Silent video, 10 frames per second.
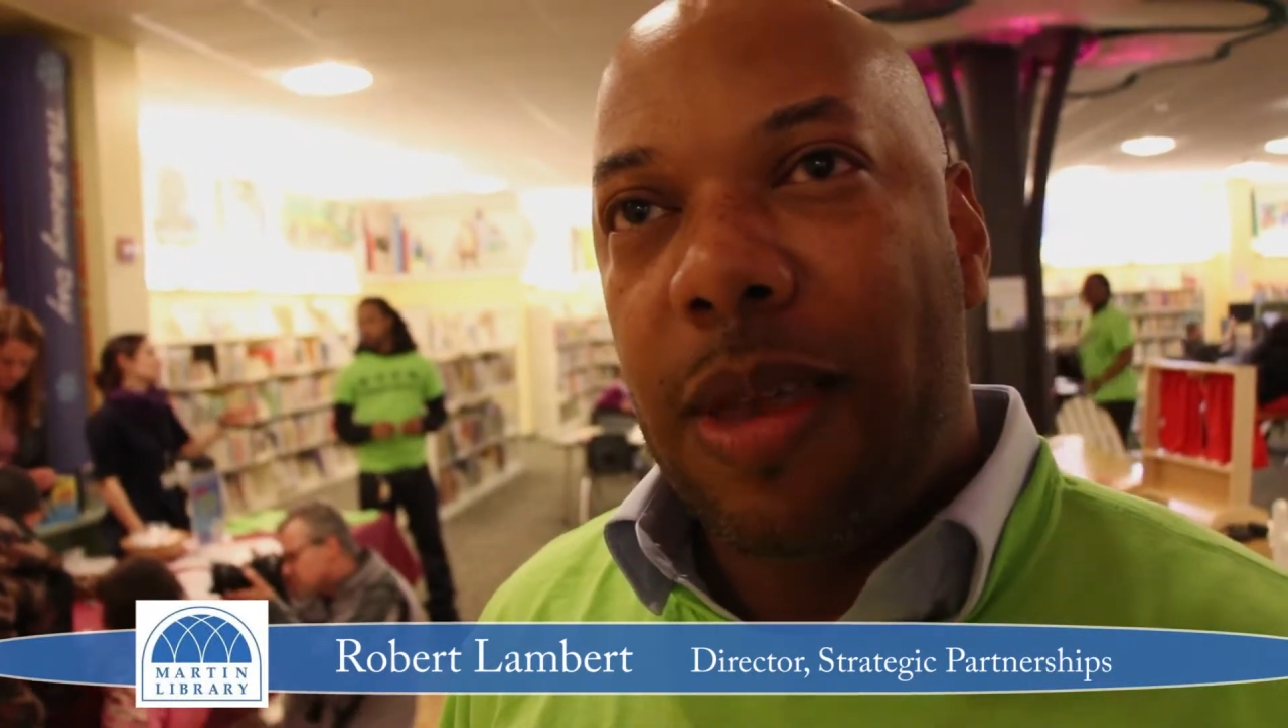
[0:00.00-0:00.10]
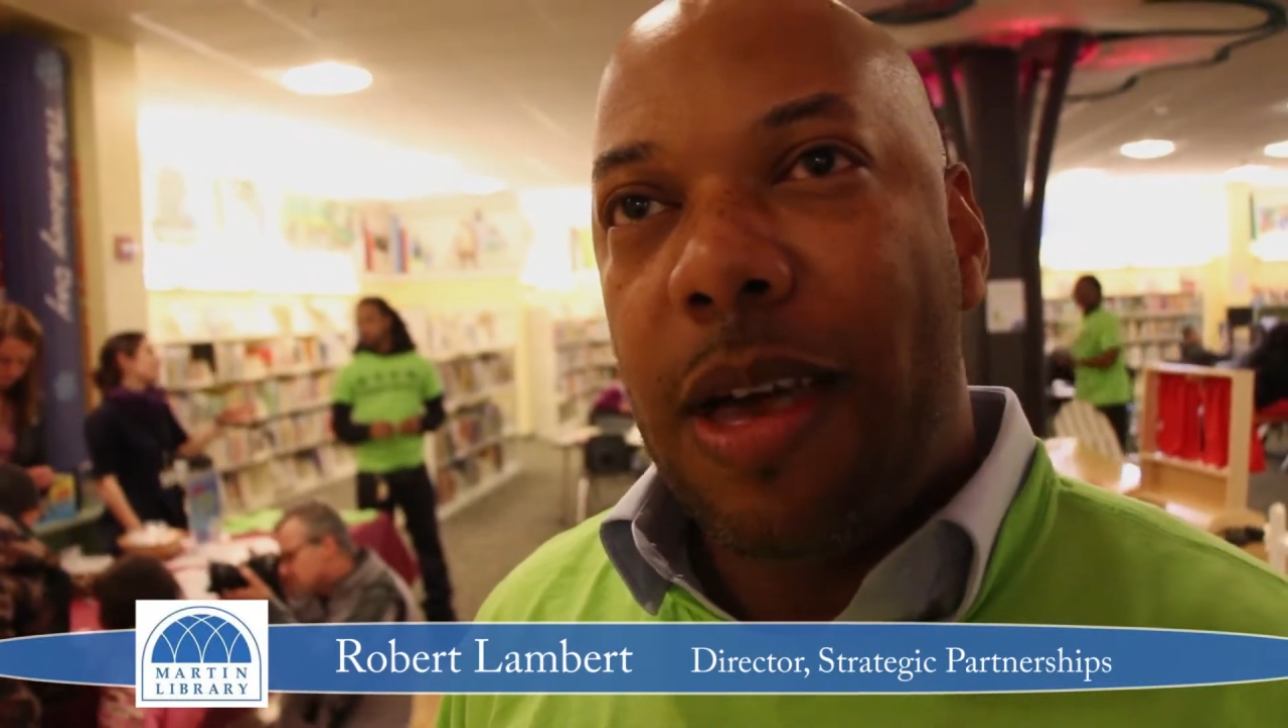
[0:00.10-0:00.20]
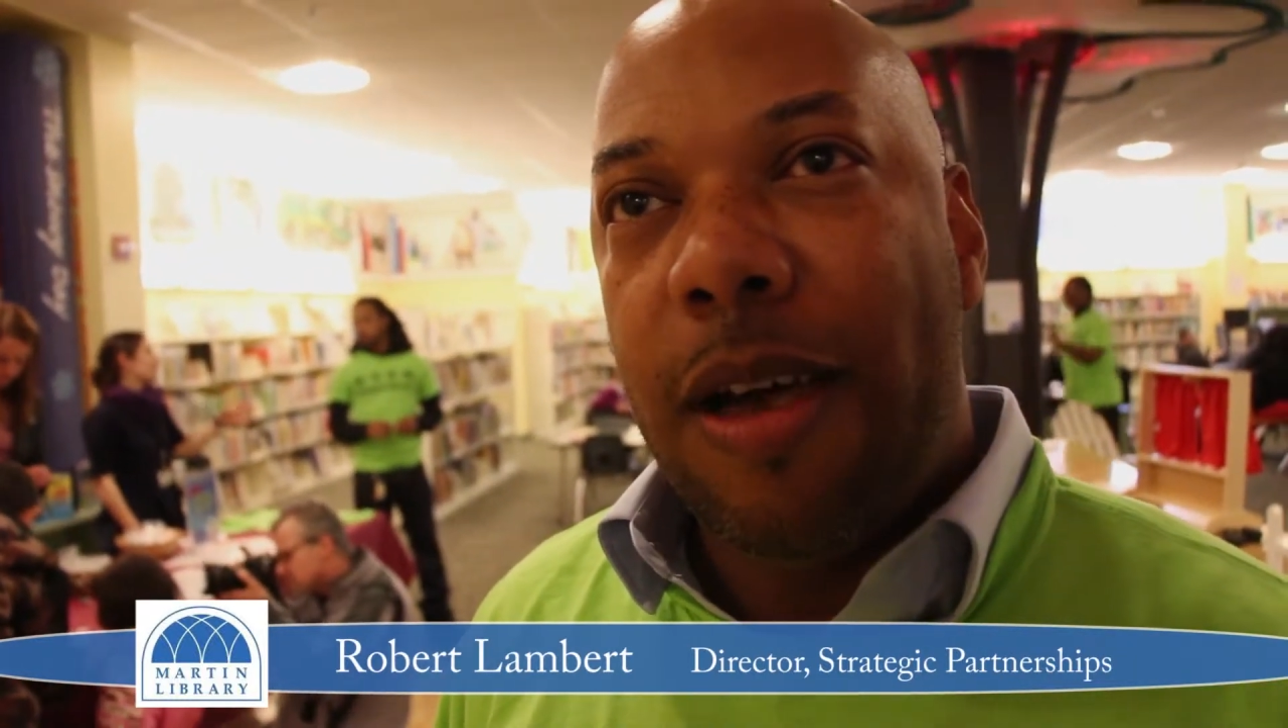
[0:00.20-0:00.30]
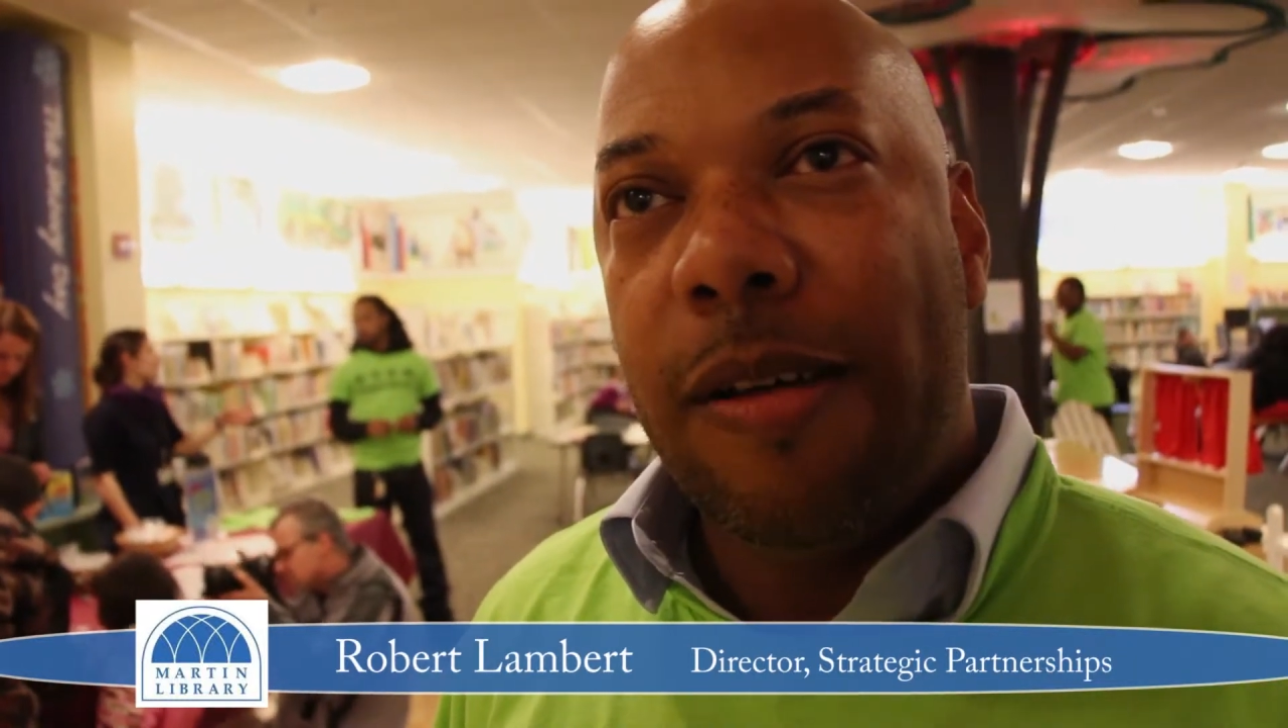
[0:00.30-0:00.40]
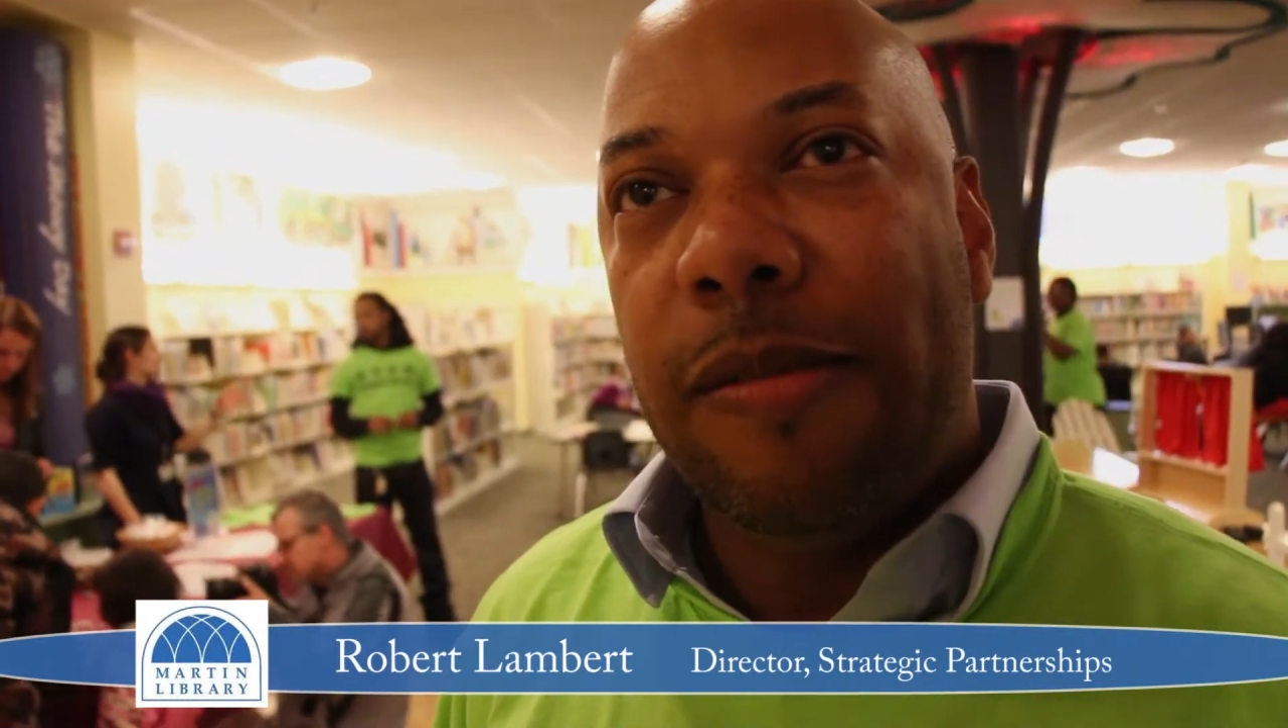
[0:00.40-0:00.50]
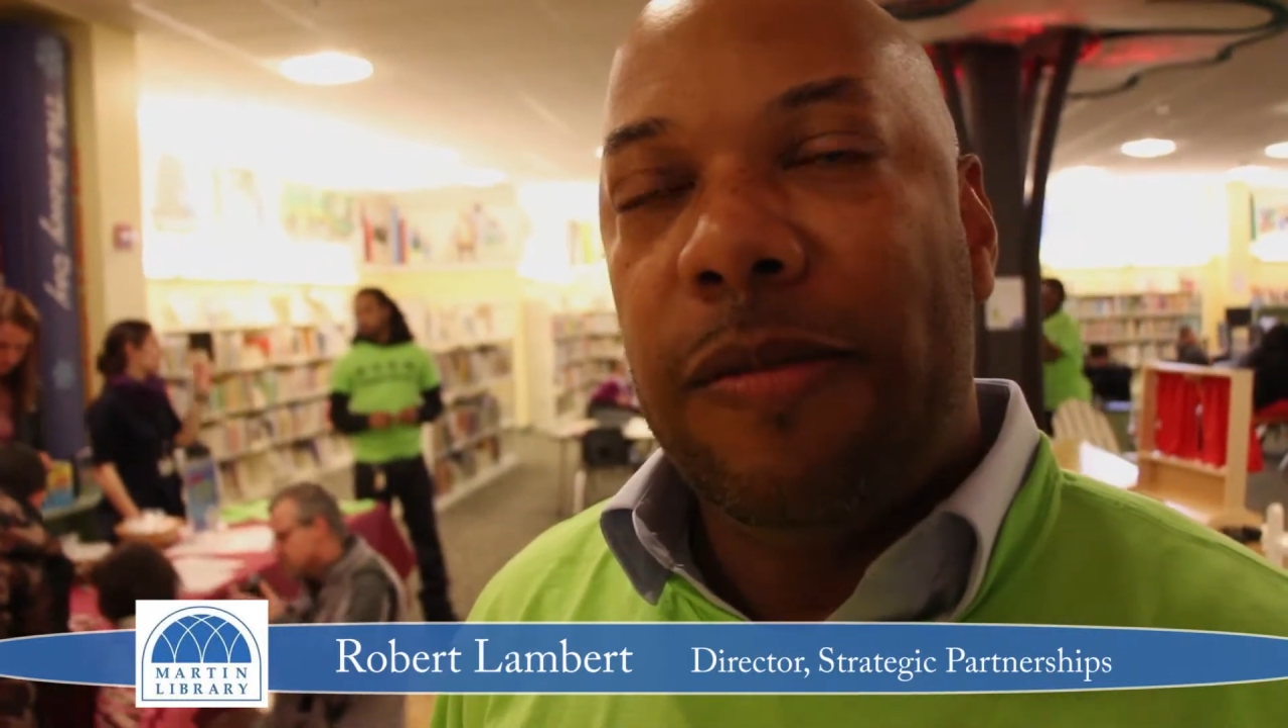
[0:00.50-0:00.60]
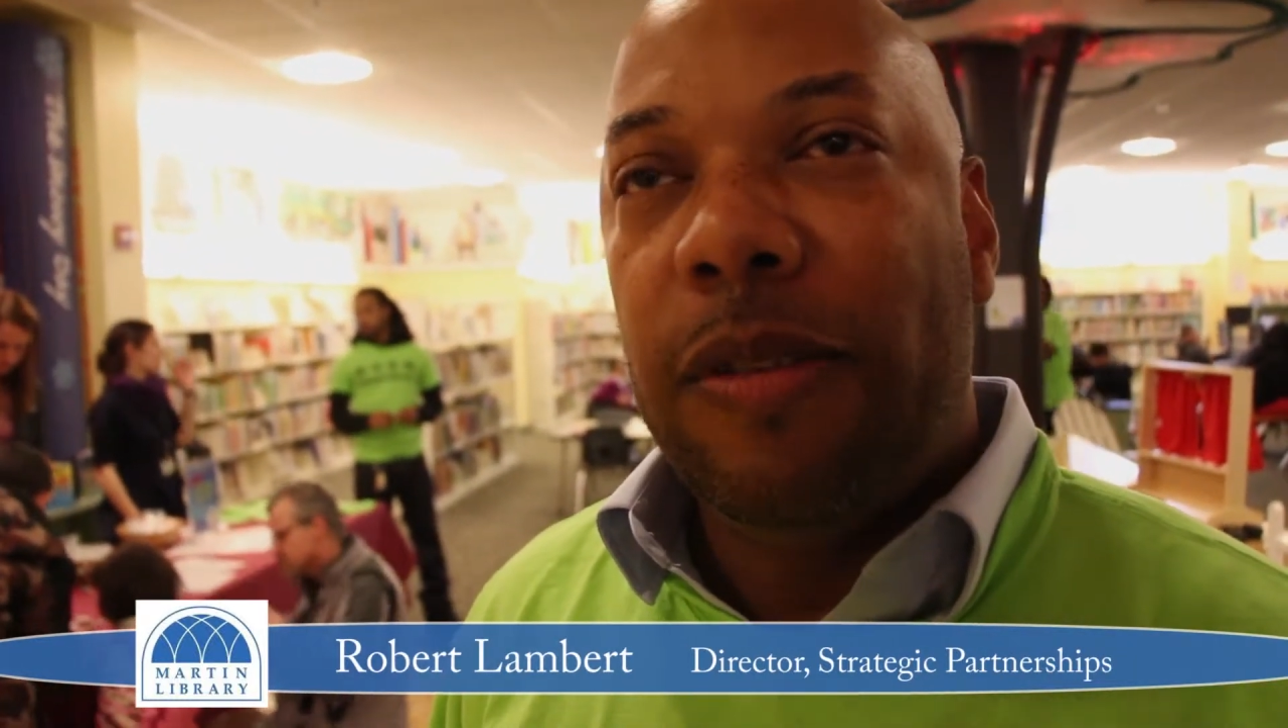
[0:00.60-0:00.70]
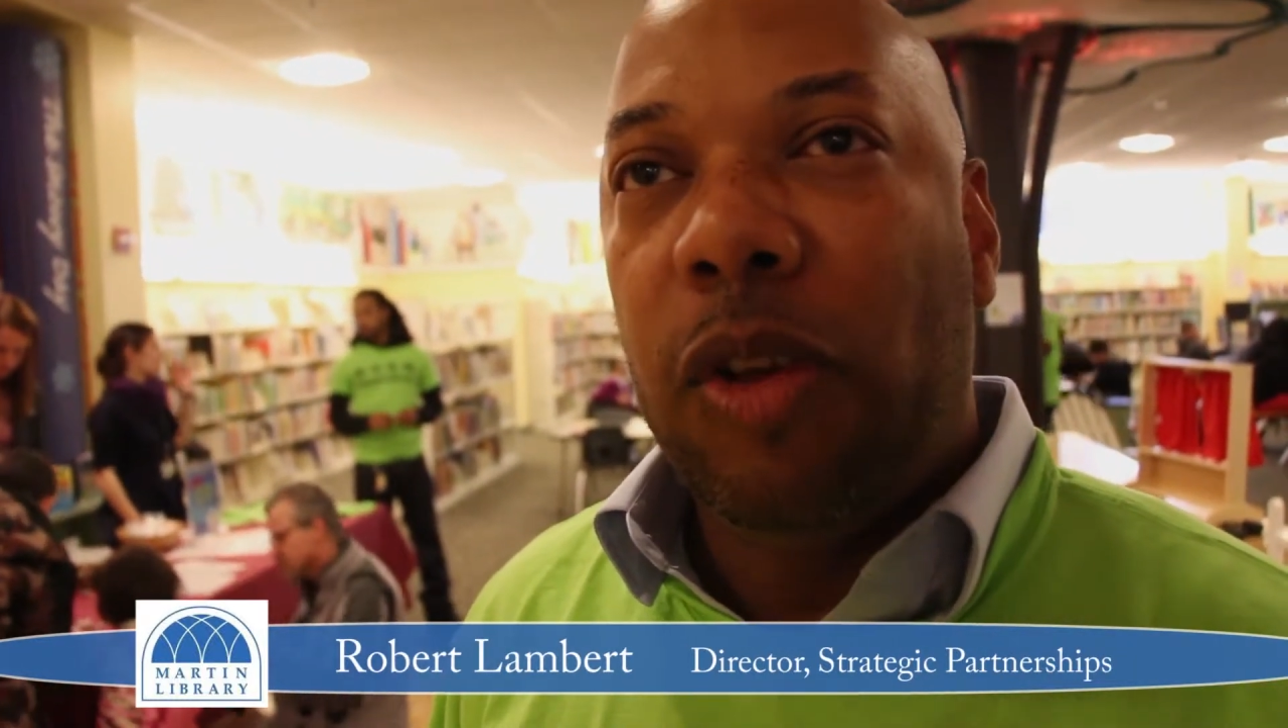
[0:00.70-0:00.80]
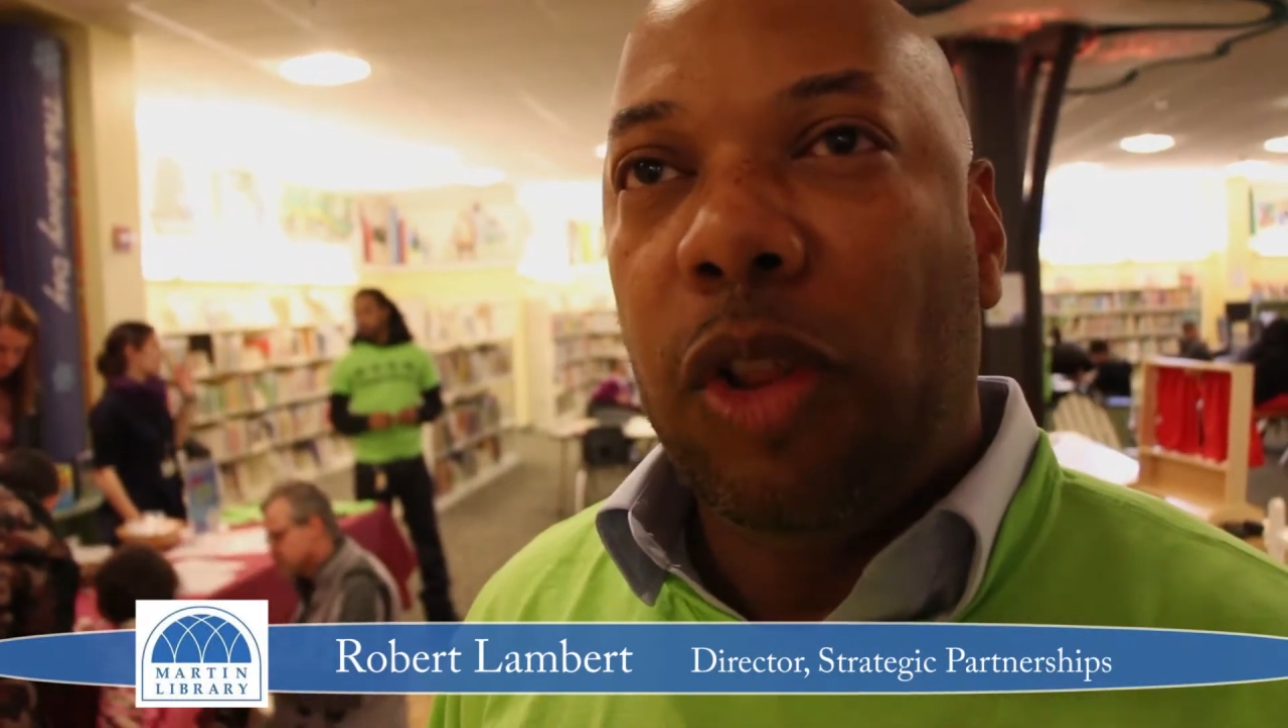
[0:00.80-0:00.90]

of